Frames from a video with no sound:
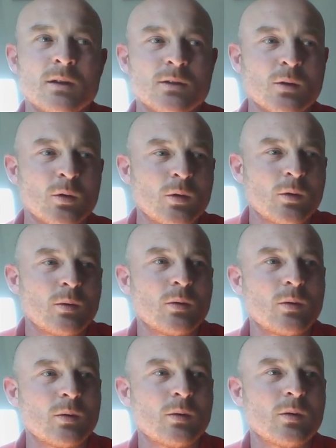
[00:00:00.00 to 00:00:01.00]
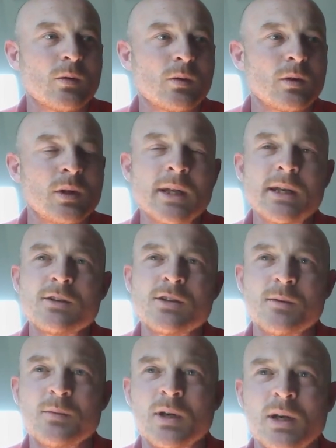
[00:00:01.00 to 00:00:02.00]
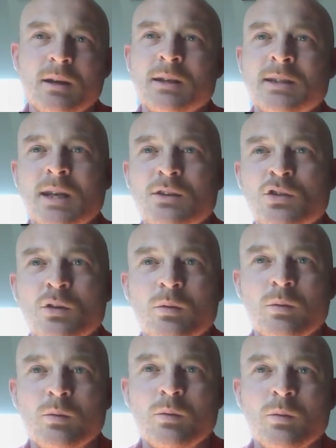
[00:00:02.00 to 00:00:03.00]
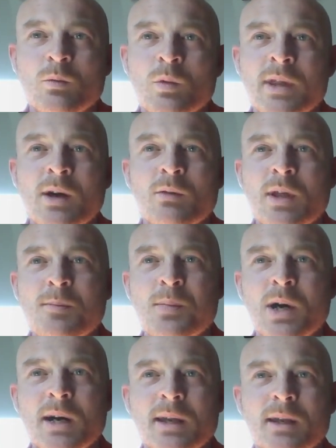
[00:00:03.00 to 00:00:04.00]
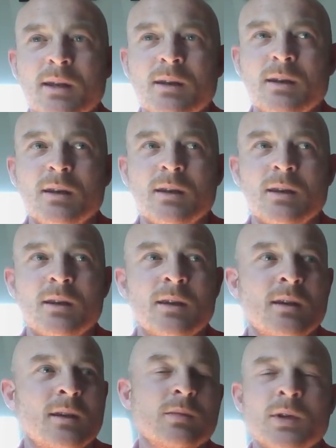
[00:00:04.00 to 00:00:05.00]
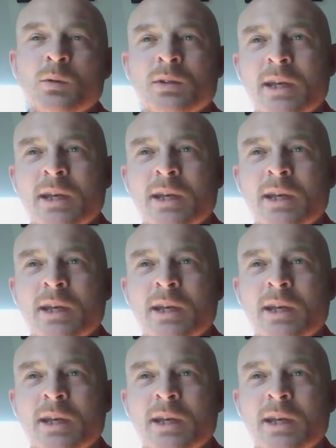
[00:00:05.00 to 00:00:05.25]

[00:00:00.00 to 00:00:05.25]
So leadership essential. Without their buy-in, you'll